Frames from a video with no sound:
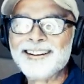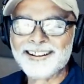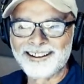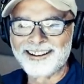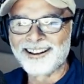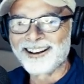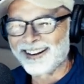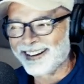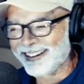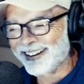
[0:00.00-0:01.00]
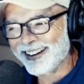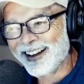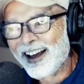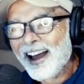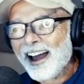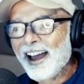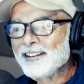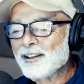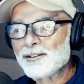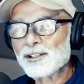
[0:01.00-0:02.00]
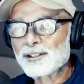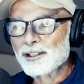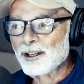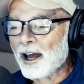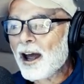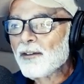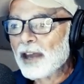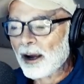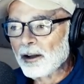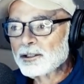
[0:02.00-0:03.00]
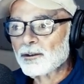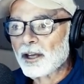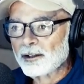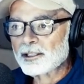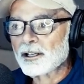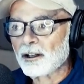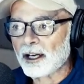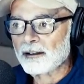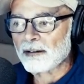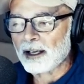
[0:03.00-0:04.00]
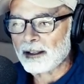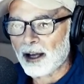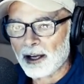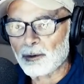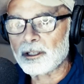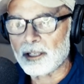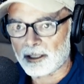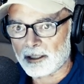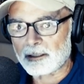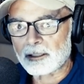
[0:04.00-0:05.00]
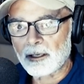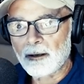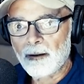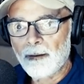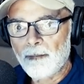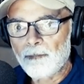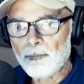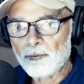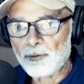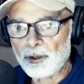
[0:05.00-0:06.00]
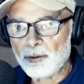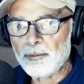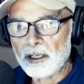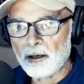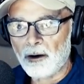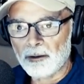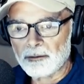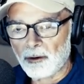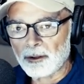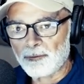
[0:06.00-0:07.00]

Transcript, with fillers: find. and you just they ought to. They ought to sell like like lottery tickets for you to be on on the